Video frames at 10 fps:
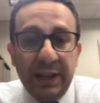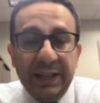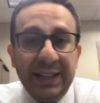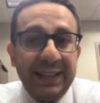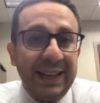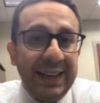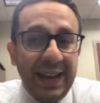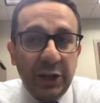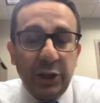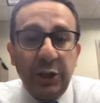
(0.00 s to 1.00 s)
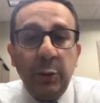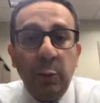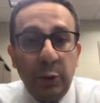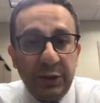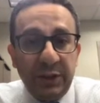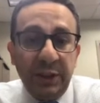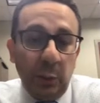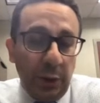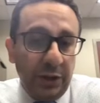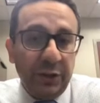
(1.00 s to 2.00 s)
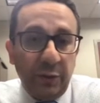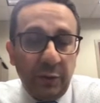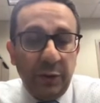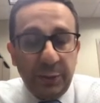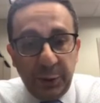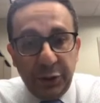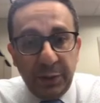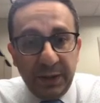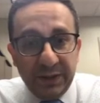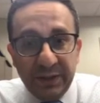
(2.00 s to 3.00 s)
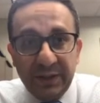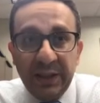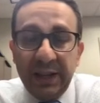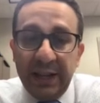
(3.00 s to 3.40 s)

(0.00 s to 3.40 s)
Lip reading: and that can actually worsen the weakness of respiratory muscles.